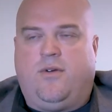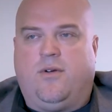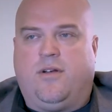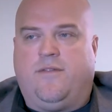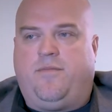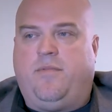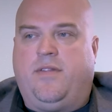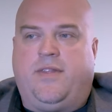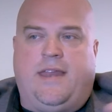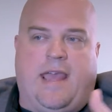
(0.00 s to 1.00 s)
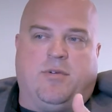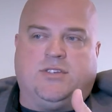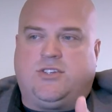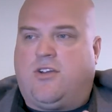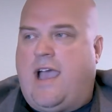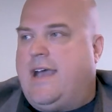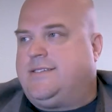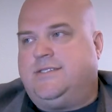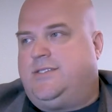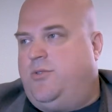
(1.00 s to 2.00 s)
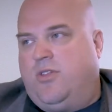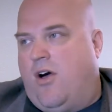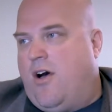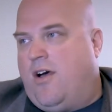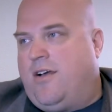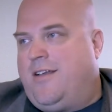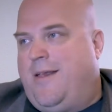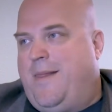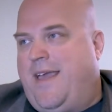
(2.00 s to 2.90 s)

or if the neighbor's grass is too long